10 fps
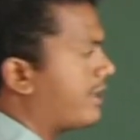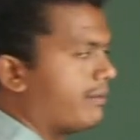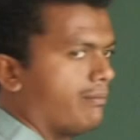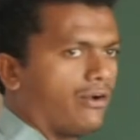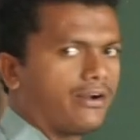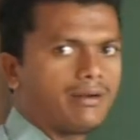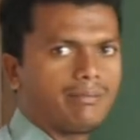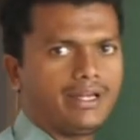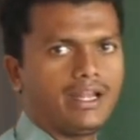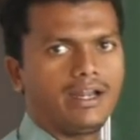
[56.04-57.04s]
for modern
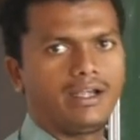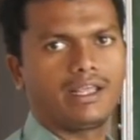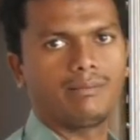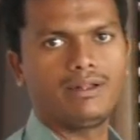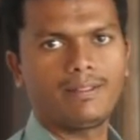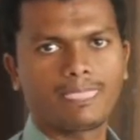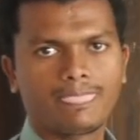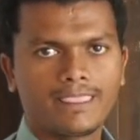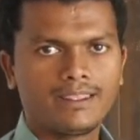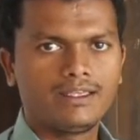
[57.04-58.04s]
periodic table.
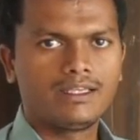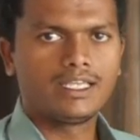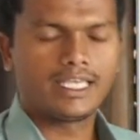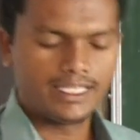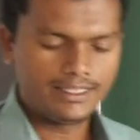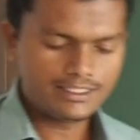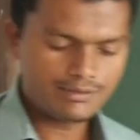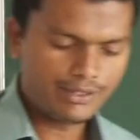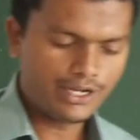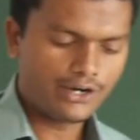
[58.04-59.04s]
In
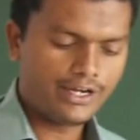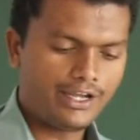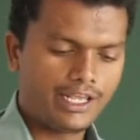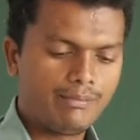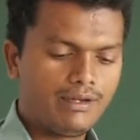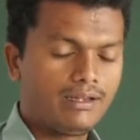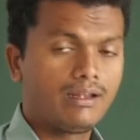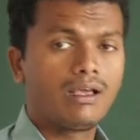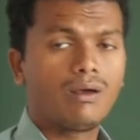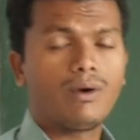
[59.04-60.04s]
this periodic table,
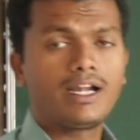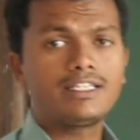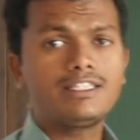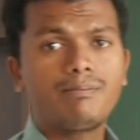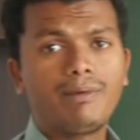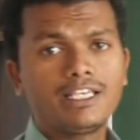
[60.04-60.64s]
what is the